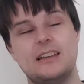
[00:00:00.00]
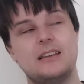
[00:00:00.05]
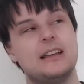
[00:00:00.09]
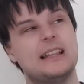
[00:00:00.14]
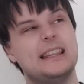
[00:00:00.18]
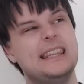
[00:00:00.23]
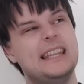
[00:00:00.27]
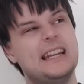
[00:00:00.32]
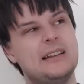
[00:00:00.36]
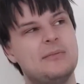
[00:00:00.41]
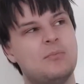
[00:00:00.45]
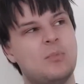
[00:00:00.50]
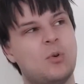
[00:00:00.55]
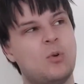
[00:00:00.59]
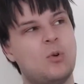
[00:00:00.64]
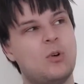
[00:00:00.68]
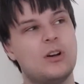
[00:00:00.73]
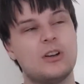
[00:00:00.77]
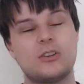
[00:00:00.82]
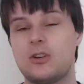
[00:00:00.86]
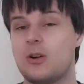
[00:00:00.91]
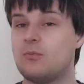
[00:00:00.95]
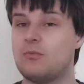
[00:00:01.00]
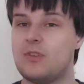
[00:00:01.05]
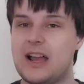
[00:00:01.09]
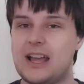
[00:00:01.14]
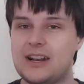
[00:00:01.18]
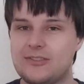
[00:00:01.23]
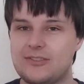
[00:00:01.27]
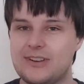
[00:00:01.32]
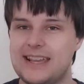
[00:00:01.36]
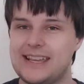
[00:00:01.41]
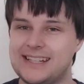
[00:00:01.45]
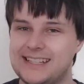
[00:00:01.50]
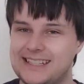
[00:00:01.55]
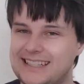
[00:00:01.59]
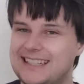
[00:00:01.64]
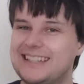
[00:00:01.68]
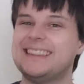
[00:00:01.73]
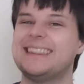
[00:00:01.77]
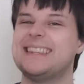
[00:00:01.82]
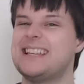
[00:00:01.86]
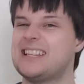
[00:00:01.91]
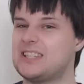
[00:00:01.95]
A little more camaraderie and a
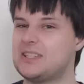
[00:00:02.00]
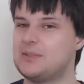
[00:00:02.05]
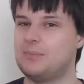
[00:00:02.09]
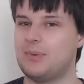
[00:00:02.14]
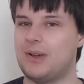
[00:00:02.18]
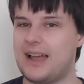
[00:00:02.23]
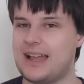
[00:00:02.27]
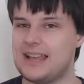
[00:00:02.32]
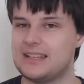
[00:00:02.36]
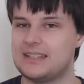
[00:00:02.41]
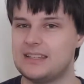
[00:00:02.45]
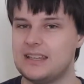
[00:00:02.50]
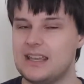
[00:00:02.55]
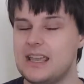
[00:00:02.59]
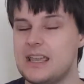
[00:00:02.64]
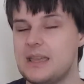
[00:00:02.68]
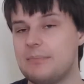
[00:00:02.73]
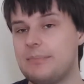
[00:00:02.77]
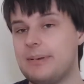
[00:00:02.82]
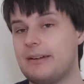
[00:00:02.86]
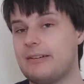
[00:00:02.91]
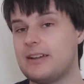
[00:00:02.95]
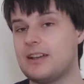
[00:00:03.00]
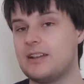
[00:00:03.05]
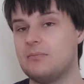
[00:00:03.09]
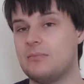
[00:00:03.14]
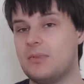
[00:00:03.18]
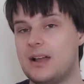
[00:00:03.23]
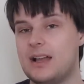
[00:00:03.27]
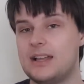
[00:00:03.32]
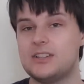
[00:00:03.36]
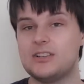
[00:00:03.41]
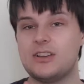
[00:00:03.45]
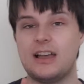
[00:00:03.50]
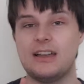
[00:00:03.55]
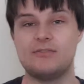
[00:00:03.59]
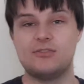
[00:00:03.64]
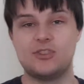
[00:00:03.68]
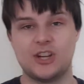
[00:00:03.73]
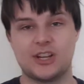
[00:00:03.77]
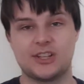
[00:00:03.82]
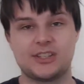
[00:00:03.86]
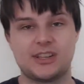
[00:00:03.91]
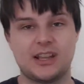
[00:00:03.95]
little less spite. Bearing in mind I've
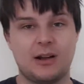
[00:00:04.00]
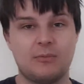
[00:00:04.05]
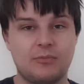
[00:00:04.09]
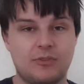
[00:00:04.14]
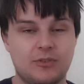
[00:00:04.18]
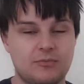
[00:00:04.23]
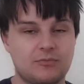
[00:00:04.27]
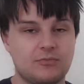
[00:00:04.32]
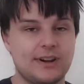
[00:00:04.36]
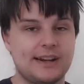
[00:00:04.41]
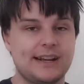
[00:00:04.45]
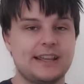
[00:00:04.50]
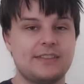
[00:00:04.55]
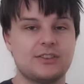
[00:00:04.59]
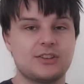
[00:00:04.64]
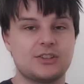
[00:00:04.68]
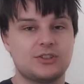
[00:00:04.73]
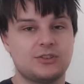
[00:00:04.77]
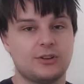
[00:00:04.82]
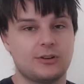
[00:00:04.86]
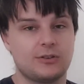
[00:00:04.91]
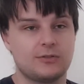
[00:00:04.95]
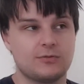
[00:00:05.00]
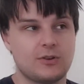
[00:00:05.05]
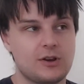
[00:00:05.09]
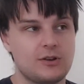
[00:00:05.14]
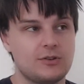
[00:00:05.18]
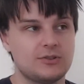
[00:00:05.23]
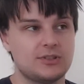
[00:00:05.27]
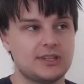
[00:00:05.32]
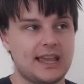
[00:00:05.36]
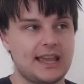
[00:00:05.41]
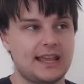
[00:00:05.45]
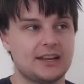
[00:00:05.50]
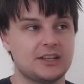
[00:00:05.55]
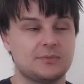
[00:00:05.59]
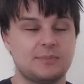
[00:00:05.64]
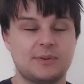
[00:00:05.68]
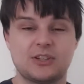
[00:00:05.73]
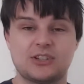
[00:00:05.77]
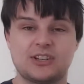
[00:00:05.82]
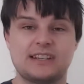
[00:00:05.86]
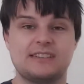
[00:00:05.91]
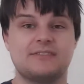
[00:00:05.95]
just come from reading The Stone Rose and
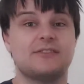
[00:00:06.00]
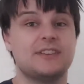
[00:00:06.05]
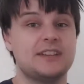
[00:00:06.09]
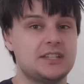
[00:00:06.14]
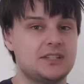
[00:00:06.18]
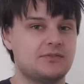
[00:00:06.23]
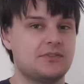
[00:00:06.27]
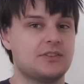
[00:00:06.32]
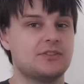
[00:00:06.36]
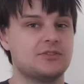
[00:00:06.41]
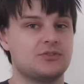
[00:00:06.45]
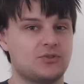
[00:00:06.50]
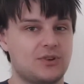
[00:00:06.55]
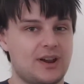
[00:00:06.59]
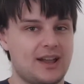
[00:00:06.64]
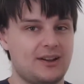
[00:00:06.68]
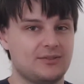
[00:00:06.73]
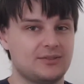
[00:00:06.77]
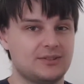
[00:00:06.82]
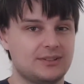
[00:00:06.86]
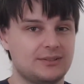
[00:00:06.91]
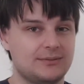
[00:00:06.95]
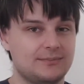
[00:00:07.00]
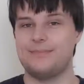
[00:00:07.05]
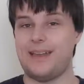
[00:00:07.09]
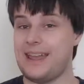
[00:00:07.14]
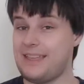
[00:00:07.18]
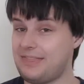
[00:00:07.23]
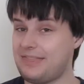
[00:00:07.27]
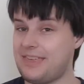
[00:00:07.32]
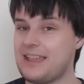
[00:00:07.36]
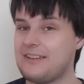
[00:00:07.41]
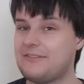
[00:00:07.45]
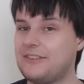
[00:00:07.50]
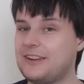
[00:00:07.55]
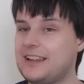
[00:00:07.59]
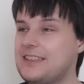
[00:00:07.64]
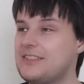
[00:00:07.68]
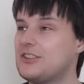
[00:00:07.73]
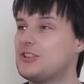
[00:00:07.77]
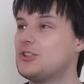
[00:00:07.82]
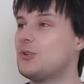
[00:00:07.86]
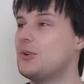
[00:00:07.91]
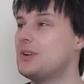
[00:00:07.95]
especially Feast for the Drowned. And thankfully
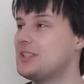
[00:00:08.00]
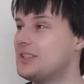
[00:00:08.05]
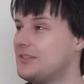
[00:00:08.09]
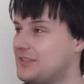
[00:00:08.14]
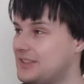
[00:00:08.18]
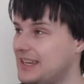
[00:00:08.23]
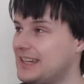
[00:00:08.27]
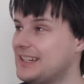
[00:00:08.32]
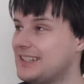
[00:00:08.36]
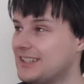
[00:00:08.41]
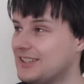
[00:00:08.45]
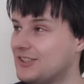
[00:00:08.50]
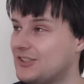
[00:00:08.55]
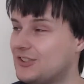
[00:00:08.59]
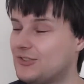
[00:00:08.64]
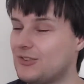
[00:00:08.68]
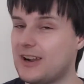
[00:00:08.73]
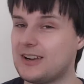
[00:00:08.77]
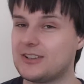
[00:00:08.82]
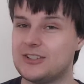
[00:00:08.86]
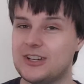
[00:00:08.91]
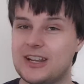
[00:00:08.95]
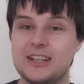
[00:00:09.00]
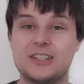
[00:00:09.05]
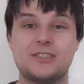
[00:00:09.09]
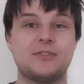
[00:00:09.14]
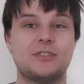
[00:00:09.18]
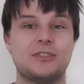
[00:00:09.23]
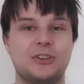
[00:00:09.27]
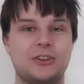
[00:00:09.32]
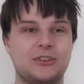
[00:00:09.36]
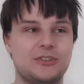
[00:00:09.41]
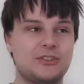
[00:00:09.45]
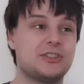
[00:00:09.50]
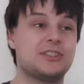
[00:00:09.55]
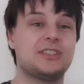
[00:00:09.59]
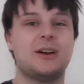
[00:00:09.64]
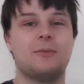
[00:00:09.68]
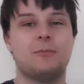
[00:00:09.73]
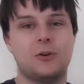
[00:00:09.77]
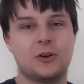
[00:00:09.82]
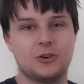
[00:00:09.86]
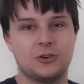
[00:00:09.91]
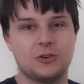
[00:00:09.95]
the choice of sentence structure has returned to
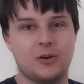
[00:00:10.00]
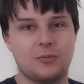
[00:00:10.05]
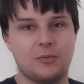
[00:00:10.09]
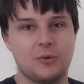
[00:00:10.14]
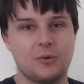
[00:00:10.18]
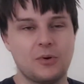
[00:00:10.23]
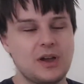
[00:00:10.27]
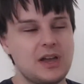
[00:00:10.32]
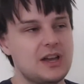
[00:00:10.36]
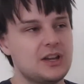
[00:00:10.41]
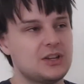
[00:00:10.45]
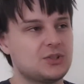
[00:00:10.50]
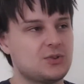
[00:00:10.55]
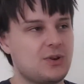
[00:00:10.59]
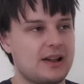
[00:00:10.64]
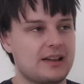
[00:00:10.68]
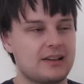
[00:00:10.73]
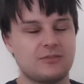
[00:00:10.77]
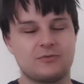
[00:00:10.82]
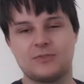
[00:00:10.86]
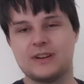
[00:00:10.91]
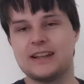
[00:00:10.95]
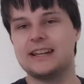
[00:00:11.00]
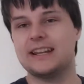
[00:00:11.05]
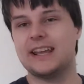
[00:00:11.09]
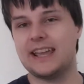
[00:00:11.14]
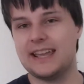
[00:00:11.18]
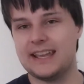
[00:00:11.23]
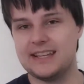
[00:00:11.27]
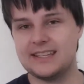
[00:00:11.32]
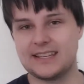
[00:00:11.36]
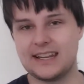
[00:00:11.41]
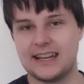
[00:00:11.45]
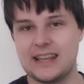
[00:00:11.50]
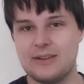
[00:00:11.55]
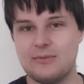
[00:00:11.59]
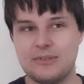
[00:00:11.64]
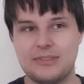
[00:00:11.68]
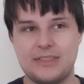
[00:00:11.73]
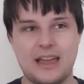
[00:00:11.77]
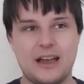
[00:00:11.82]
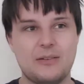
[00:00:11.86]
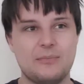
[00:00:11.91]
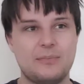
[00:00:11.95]
somewhat normal, so I can read it easily
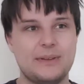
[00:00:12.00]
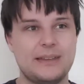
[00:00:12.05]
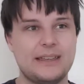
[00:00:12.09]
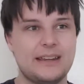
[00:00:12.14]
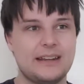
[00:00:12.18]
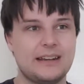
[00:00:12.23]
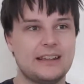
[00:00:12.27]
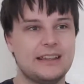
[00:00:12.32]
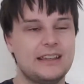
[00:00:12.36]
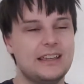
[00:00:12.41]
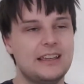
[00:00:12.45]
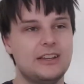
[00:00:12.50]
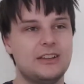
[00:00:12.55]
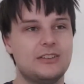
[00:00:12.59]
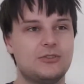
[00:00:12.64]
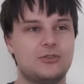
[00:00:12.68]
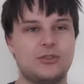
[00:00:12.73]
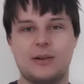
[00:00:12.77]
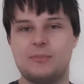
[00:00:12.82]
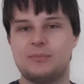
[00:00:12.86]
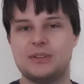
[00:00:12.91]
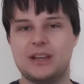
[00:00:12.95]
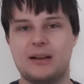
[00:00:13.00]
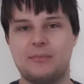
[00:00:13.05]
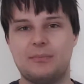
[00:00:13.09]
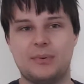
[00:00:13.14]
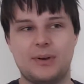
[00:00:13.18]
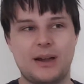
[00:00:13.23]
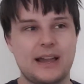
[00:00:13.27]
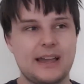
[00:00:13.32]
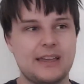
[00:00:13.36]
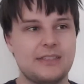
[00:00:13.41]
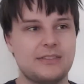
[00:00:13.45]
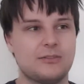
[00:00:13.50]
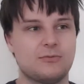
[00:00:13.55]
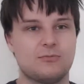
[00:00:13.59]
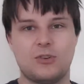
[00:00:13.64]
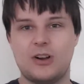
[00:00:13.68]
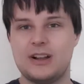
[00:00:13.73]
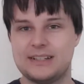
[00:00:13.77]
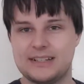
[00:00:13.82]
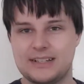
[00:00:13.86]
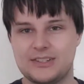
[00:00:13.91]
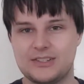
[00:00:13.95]
without being tripped up by the
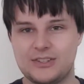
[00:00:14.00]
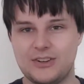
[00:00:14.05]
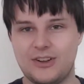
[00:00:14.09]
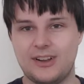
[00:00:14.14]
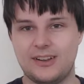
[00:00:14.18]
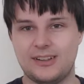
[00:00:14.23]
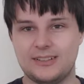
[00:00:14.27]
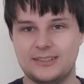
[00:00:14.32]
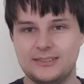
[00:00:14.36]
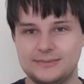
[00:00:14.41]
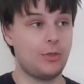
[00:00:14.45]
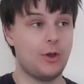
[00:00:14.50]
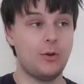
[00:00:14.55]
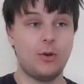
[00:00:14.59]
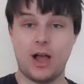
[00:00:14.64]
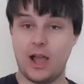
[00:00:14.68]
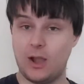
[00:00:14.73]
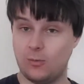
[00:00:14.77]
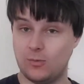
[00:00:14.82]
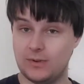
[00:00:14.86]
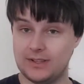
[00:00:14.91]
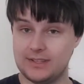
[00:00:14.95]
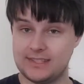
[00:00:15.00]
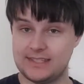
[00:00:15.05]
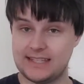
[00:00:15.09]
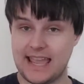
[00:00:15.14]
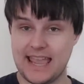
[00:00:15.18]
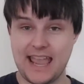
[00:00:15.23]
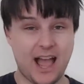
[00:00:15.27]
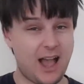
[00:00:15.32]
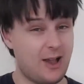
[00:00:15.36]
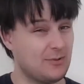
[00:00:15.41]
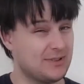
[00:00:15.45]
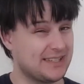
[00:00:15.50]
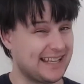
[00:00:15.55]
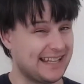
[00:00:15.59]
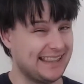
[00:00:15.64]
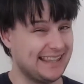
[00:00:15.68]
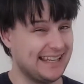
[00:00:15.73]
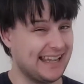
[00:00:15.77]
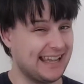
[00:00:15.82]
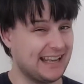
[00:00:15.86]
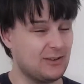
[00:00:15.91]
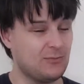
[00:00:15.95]
writing style. Although I will say I was a
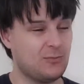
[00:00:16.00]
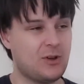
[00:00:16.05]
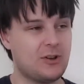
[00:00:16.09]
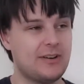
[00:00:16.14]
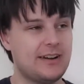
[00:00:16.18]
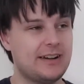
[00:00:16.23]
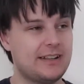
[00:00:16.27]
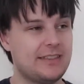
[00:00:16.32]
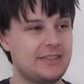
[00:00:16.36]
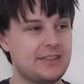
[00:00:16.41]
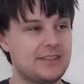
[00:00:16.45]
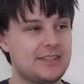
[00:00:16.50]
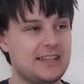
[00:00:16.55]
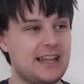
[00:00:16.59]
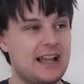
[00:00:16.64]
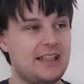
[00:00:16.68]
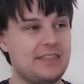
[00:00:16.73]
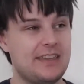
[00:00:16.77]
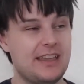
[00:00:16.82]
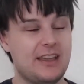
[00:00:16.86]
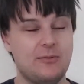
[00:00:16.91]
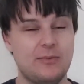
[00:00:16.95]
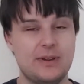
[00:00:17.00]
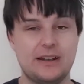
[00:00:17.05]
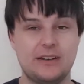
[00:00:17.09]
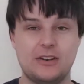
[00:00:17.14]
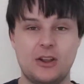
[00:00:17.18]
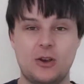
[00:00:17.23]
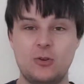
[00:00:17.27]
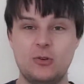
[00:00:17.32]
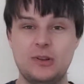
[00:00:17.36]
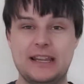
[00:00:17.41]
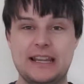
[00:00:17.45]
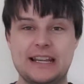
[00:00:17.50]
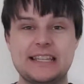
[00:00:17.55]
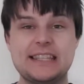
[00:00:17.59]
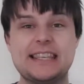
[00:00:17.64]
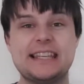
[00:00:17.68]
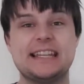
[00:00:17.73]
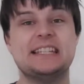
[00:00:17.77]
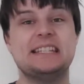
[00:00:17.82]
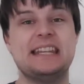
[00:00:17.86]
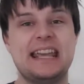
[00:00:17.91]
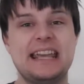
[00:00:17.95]
little worried in the start there when no less
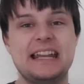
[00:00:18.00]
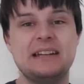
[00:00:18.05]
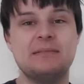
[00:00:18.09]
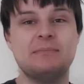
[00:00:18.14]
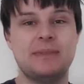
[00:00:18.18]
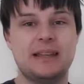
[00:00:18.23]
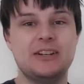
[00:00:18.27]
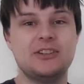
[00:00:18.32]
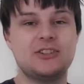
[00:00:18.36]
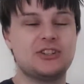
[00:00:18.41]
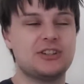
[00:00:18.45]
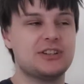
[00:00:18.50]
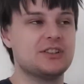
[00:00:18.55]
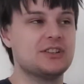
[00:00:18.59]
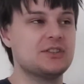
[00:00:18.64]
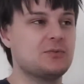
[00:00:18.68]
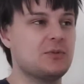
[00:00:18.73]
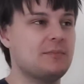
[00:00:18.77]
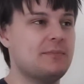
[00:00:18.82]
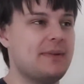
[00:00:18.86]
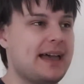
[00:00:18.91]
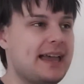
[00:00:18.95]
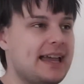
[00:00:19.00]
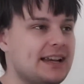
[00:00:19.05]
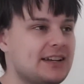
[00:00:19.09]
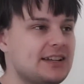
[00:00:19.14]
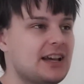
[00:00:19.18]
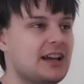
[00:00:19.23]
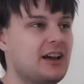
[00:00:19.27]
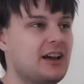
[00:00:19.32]
than 10 mentions were made